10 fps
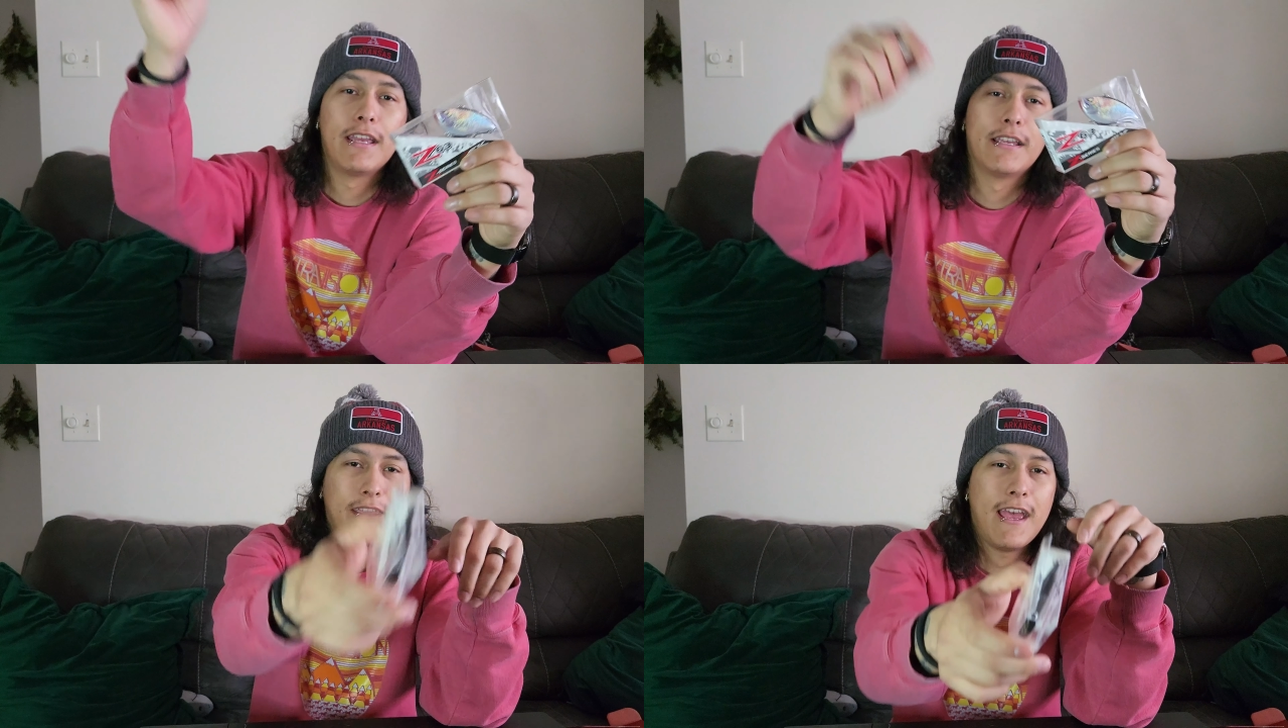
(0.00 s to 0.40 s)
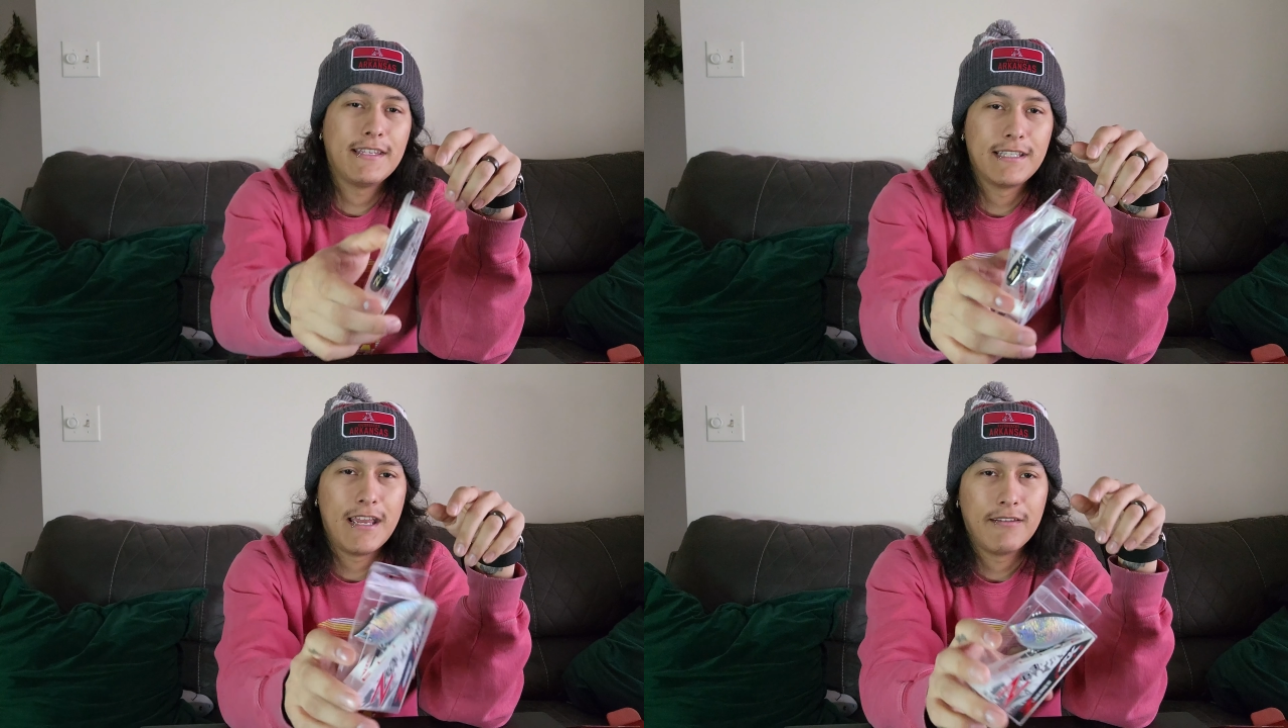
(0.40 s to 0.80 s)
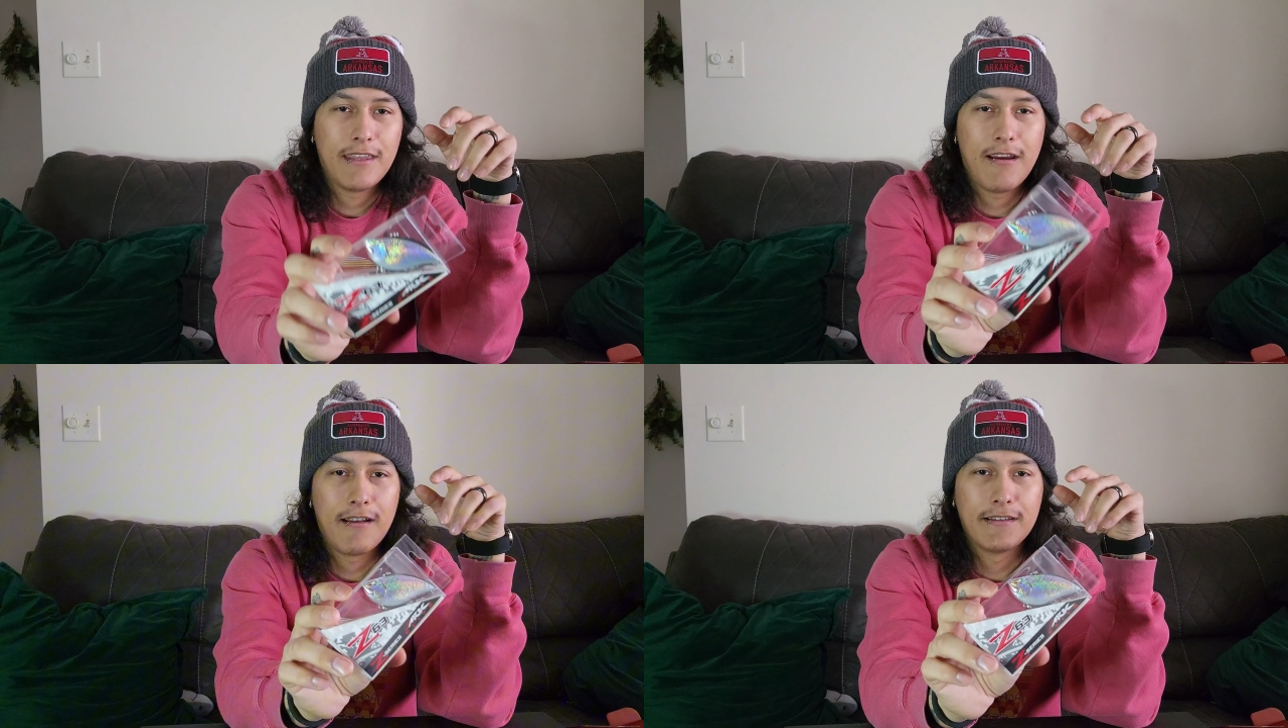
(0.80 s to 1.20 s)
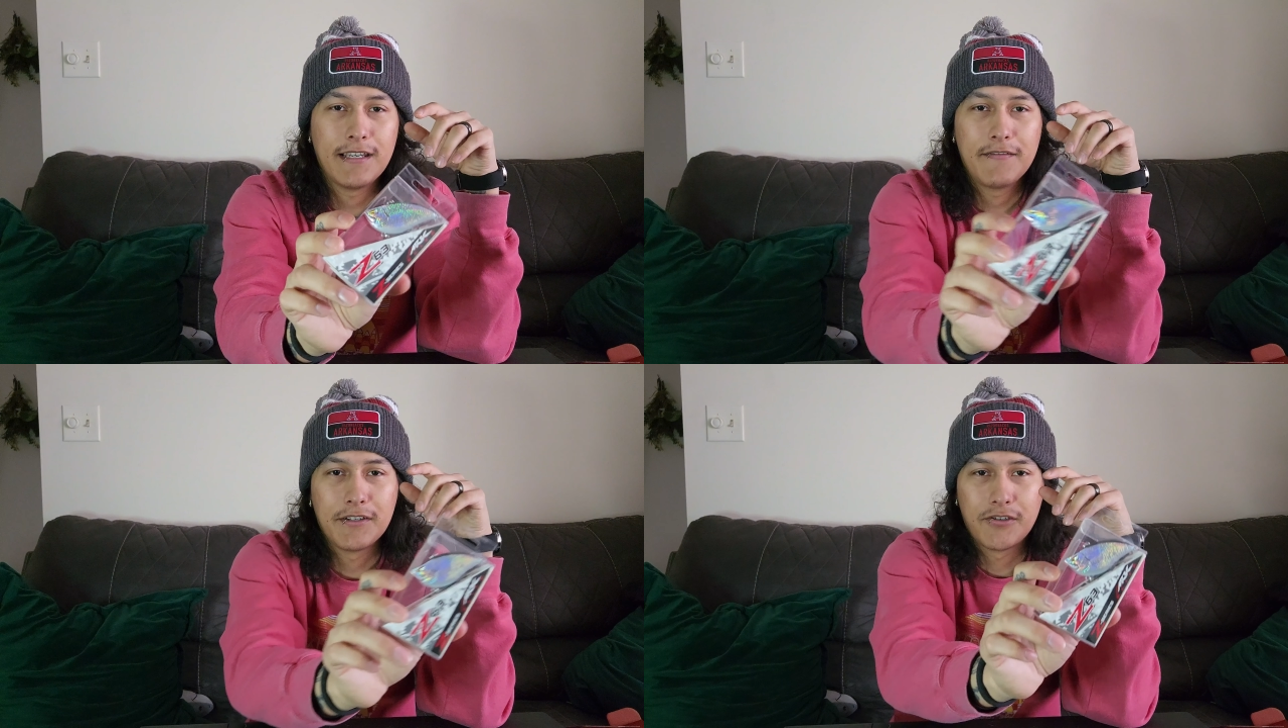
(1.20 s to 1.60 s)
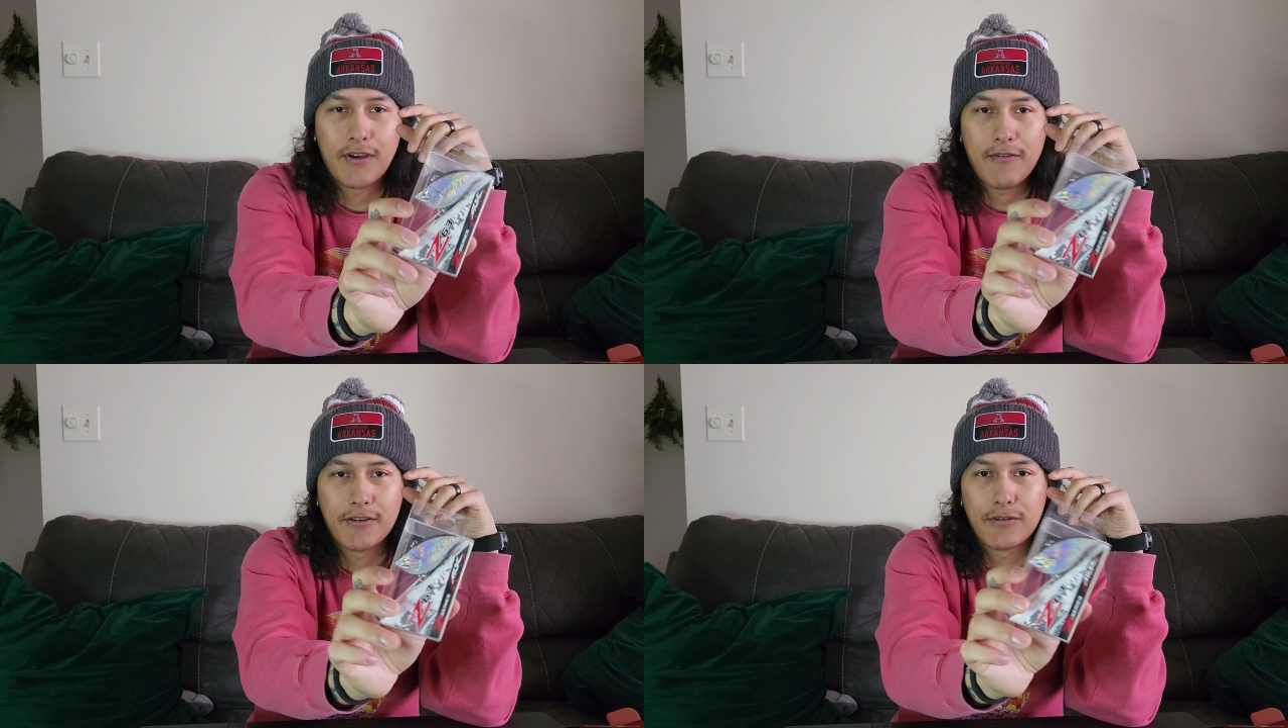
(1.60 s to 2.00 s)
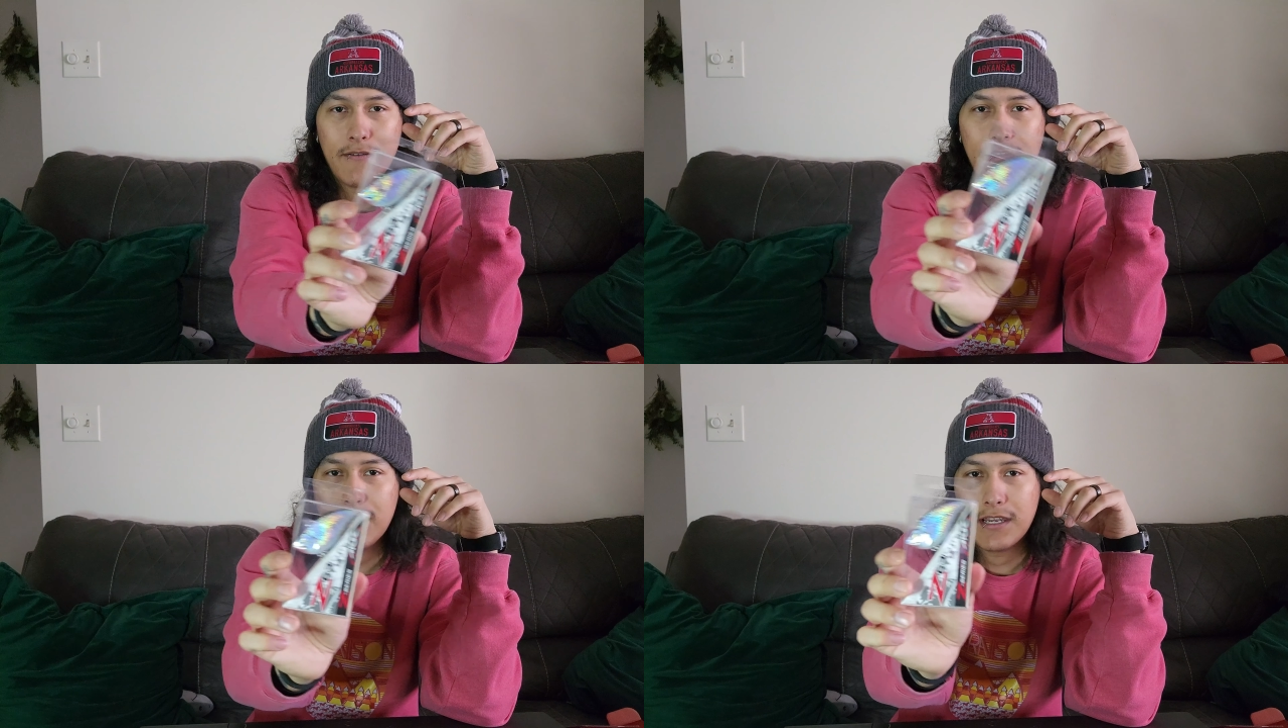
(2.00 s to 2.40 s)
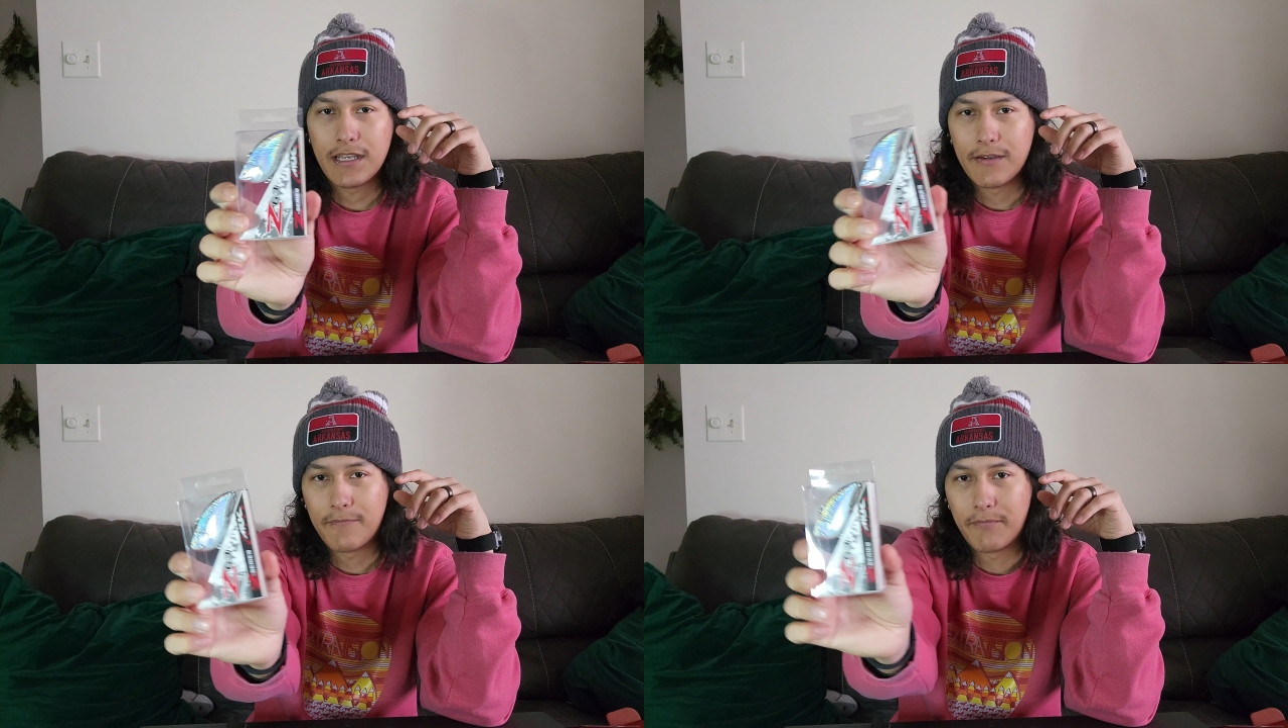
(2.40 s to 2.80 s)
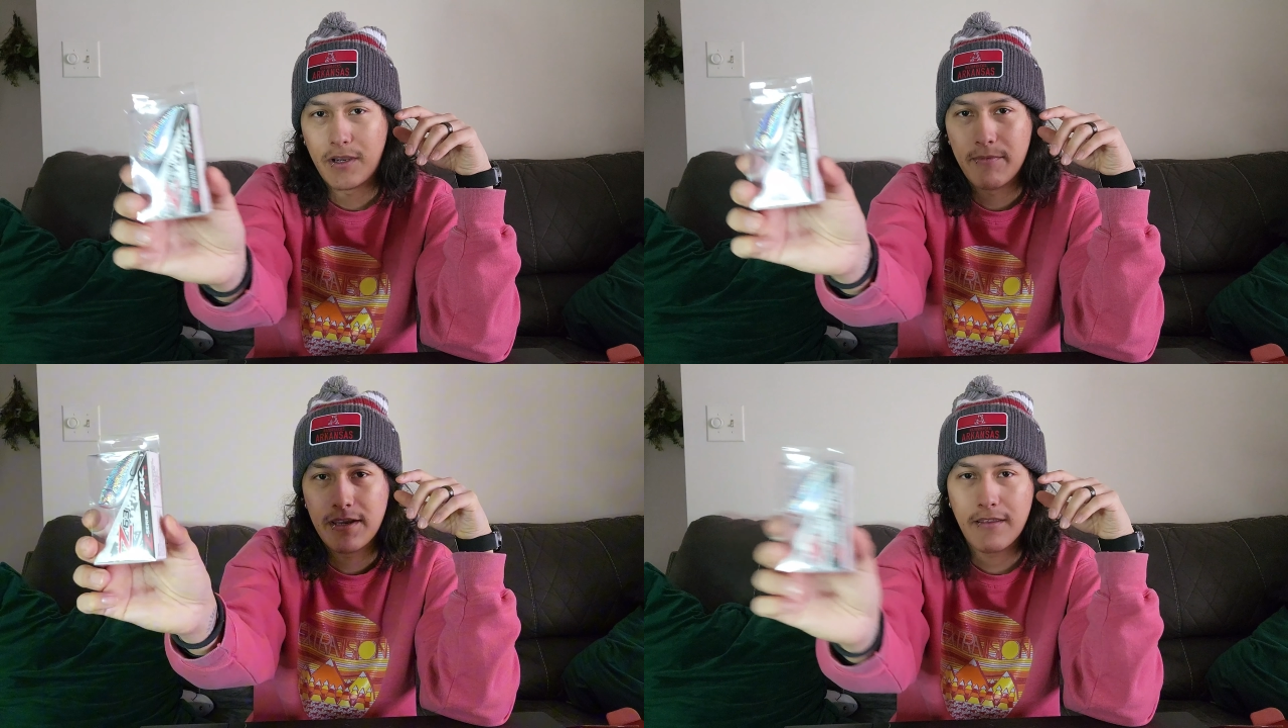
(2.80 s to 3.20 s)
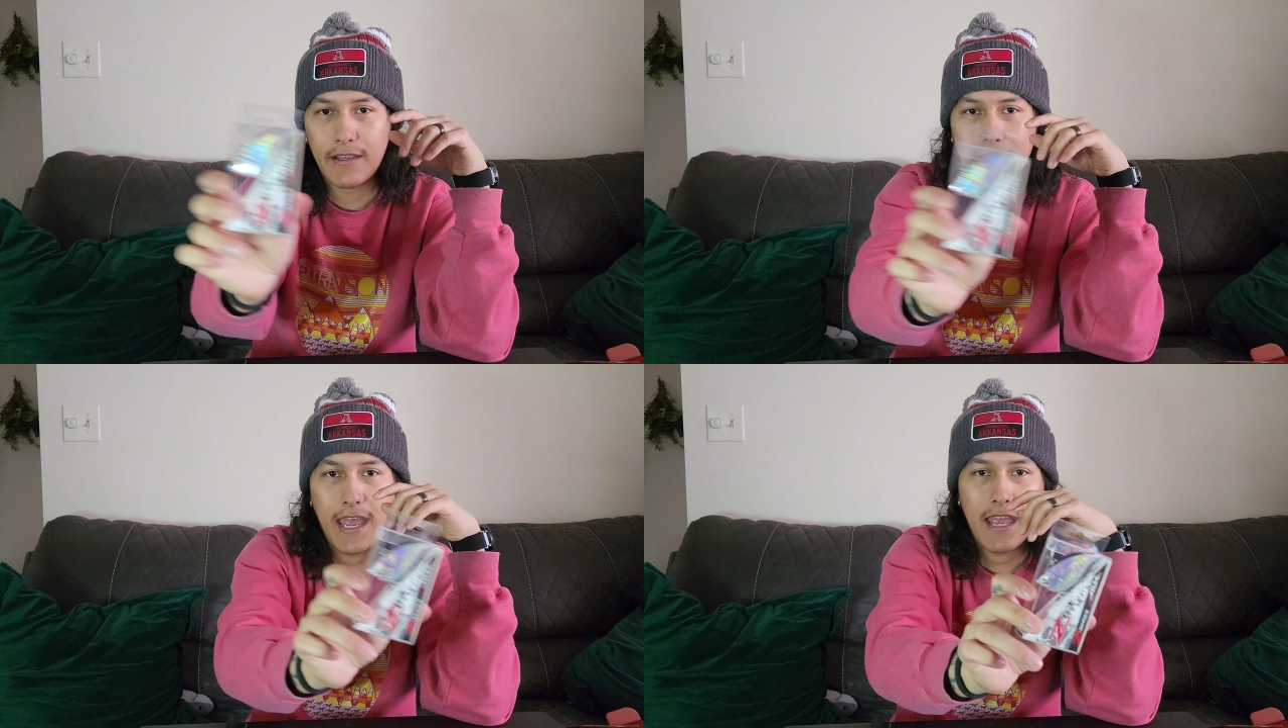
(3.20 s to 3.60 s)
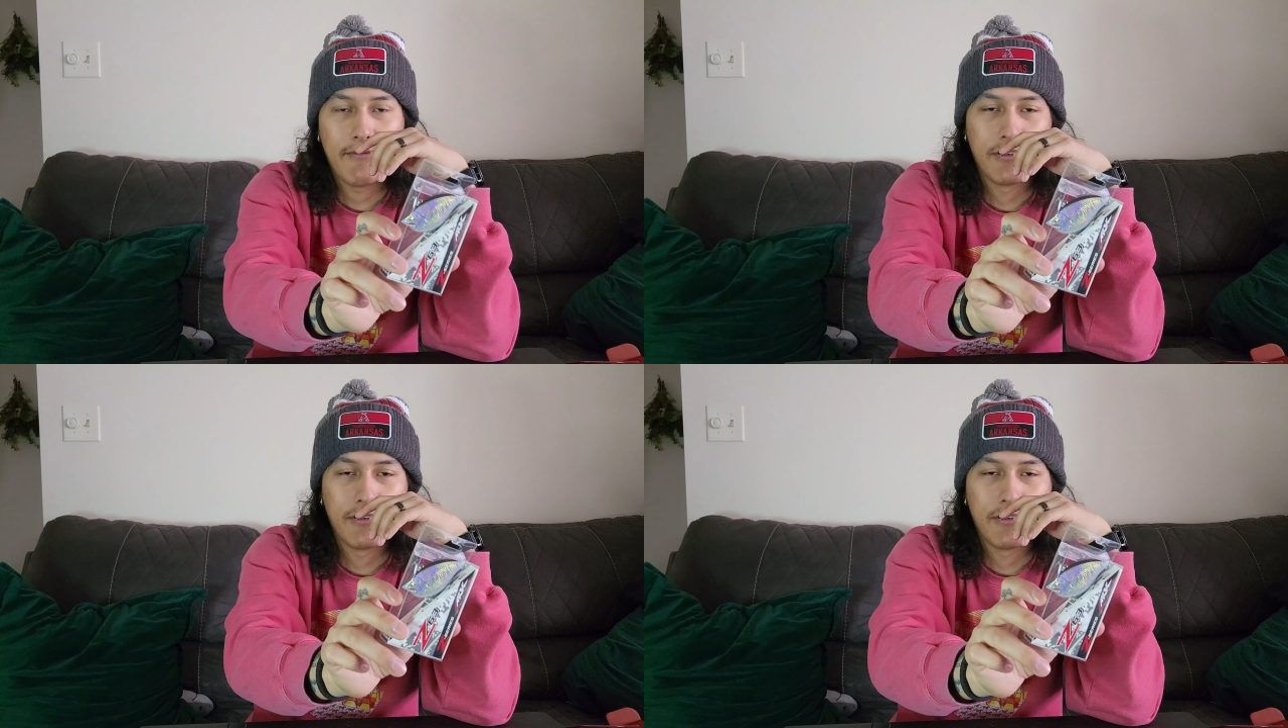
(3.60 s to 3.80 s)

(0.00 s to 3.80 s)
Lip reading: You cast it out there, and instead of just straight retrieving it and it coming down like that,